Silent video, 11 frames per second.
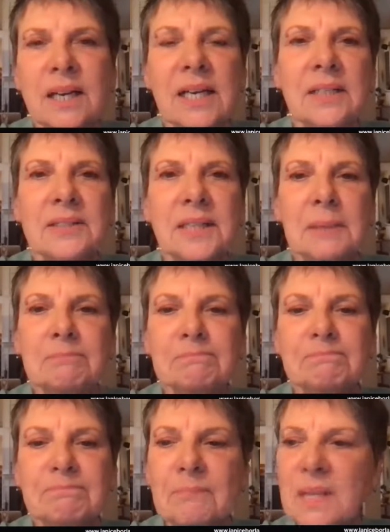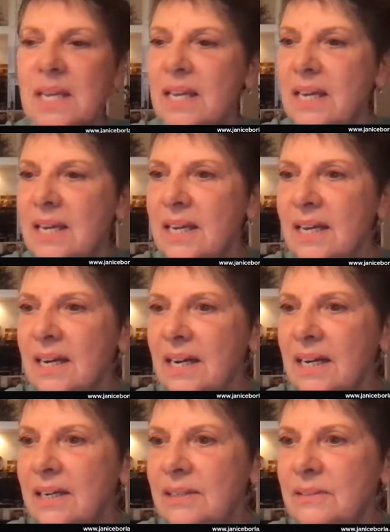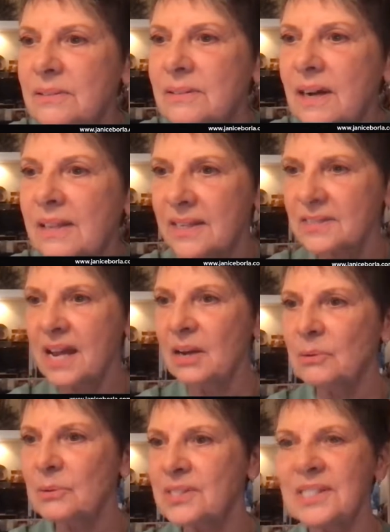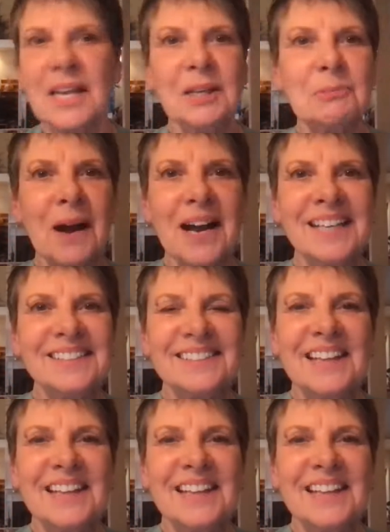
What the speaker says: And I guess I will say goodbye.